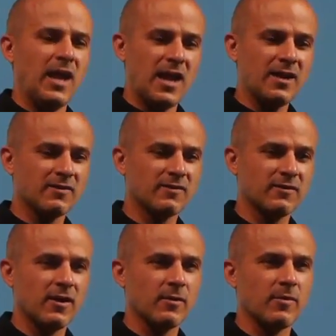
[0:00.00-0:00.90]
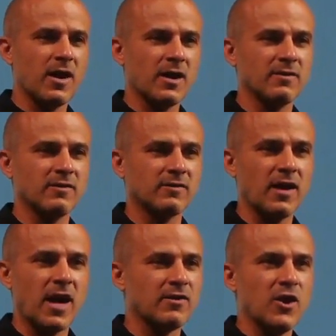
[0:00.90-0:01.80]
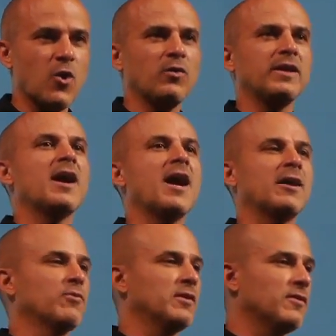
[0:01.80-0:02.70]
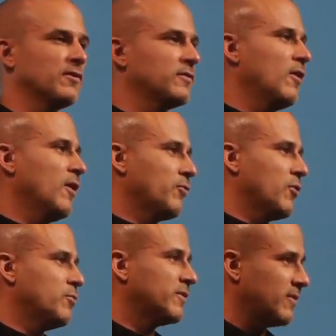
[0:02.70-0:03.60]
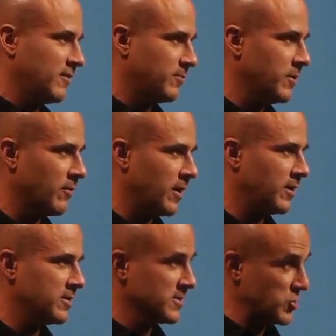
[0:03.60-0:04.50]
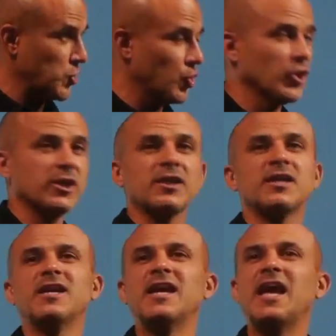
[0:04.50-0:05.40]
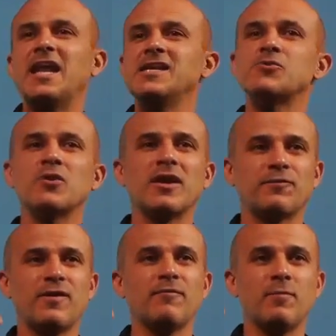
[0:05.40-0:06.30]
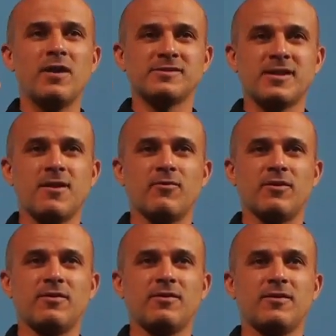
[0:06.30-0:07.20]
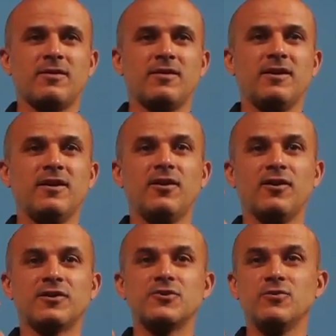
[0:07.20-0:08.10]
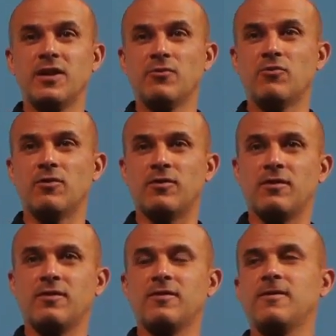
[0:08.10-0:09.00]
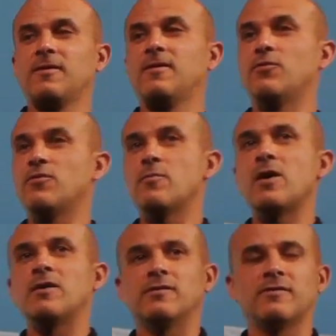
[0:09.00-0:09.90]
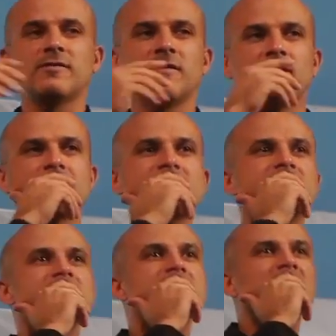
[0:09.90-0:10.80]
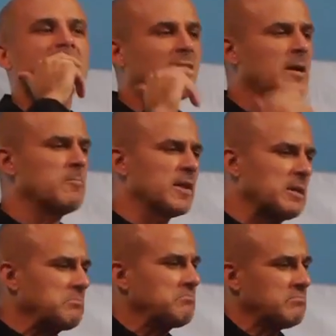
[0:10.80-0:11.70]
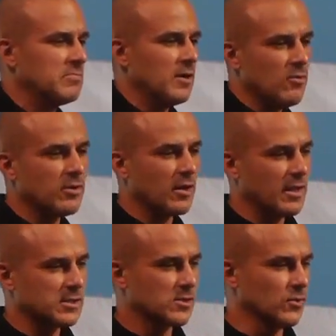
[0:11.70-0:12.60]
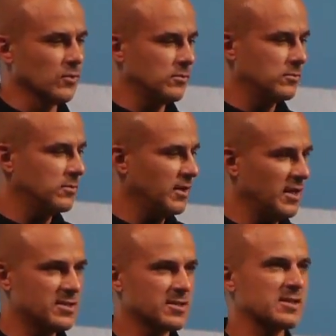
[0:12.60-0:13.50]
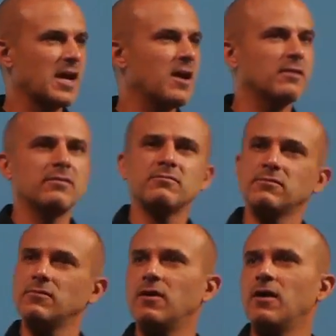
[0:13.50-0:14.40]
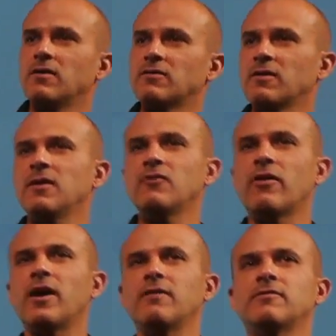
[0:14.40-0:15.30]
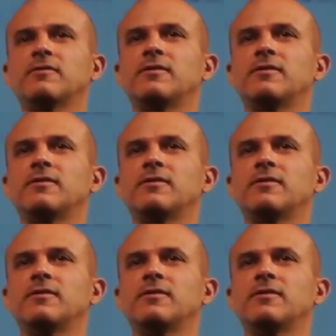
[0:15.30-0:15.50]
and I get stuck behind this guy, the only guy in Ruidoso on the road besides me, right? Because it's early, and he's going like five miles an hour on a two lane road through the mountains. And I'm like, okay, that's cool. He's just out on a Sunday drive.